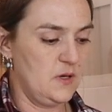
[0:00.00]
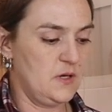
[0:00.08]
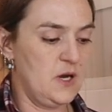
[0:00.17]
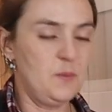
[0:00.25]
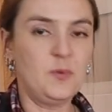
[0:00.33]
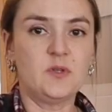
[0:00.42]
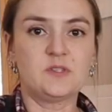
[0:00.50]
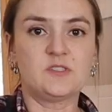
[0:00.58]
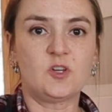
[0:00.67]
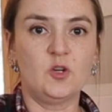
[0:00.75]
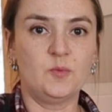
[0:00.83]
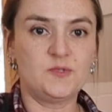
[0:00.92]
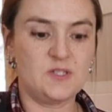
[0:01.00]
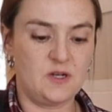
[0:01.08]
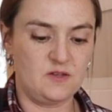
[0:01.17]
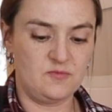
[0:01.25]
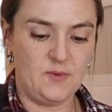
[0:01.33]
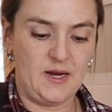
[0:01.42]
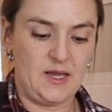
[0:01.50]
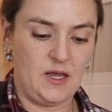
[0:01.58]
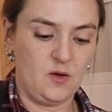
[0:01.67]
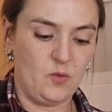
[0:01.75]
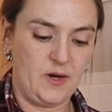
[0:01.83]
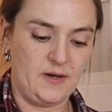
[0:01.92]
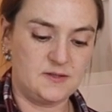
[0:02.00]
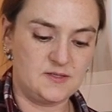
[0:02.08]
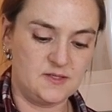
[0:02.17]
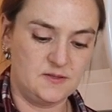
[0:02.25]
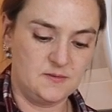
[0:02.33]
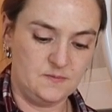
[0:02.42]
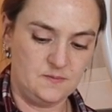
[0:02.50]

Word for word: a couple of scoops of my egg whites